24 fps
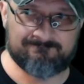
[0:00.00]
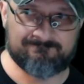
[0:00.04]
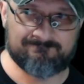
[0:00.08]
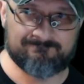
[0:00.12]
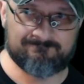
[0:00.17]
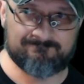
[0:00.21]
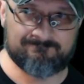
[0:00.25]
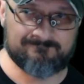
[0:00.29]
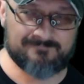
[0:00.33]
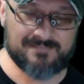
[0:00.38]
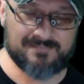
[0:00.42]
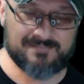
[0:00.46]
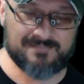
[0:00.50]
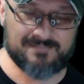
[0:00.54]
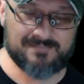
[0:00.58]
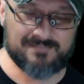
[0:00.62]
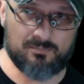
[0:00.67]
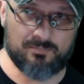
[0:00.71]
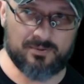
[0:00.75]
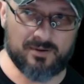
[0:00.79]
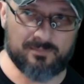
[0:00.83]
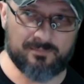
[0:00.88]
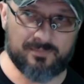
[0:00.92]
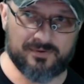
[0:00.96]
That's all
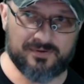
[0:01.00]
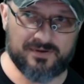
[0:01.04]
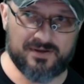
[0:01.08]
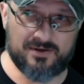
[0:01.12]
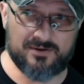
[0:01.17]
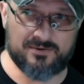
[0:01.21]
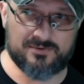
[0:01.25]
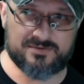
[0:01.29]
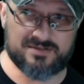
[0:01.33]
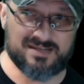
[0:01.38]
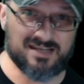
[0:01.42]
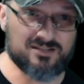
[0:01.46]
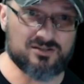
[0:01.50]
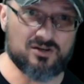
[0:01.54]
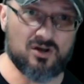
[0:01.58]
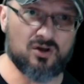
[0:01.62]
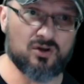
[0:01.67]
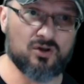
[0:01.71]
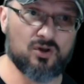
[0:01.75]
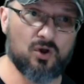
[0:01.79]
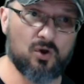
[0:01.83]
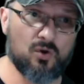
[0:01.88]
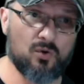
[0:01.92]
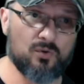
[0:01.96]
purple knows. That's all
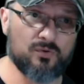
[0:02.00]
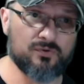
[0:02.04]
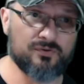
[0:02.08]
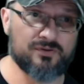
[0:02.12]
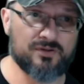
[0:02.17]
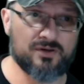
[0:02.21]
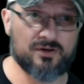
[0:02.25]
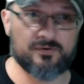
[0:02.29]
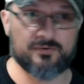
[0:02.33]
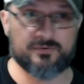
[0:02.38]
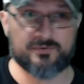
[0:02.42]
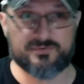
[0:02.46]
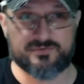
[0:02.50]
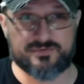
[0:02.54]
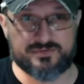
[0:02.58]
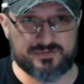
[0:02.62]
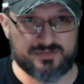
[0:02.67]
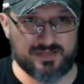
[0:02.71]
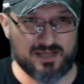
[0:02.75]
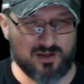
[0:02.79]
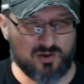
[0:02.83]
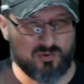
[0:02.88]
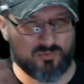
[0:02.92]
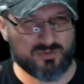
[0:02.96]
gold knows.
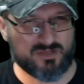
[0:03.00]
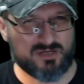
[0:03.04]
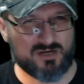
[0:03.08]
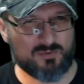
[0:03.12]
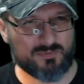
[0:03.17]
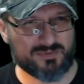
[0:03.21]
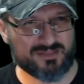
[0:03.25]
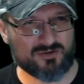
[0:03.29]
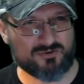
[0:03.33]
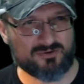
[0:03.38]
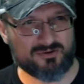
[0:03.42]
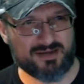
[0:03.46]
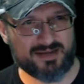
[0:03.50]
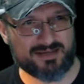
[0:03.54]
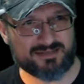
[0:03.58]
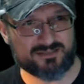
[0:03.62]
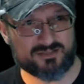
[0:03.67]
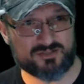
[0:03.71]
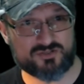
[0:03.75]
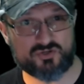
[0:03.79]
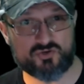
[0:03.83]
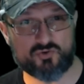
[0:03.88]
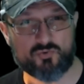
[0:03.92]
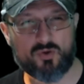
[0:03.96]
They only know what they're connected
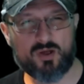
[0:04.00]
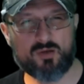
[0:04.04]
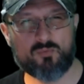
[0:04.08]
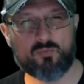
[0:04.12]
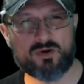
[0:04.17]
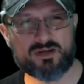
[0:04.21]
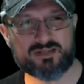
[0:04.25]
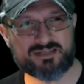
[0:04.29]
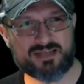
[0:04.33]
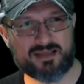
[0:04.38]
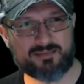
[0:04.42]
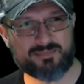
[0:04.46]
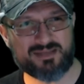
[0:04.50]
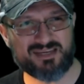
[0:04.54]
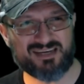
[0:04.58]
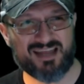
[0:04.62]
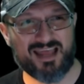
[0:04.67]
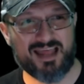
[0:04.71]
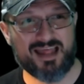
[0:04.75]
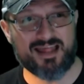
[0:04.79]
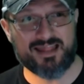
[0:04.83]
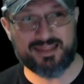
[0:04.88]
to. And what does that mean? That